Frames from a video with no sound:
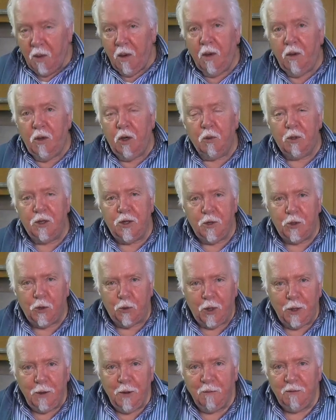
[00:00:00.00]

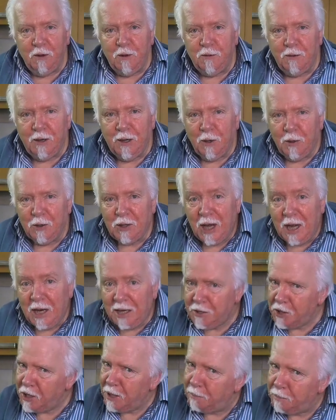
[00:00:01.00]
Rotisserie, fish fingers and
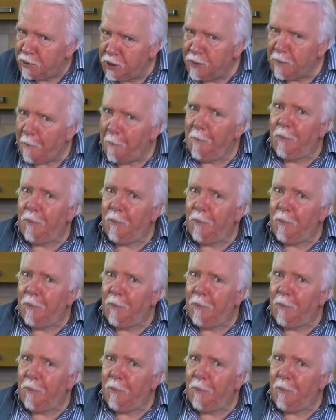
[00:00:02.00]
chips.